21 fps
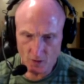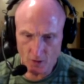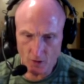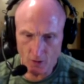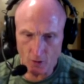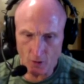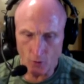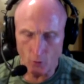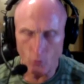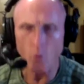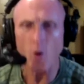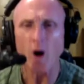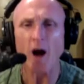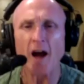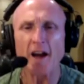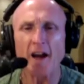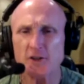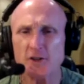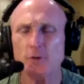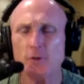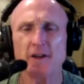
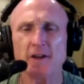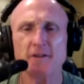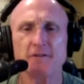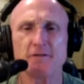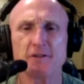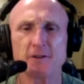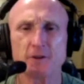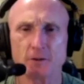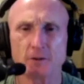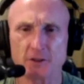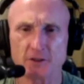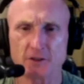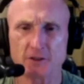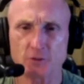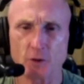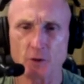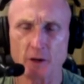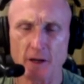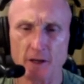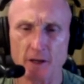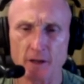Why do I feel this
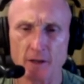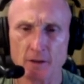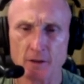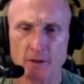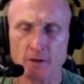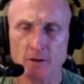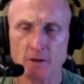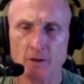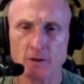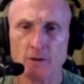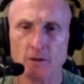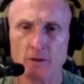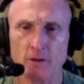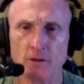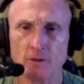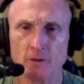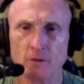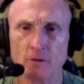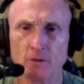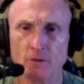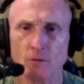way?
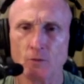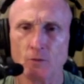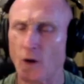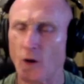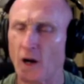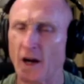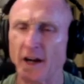Why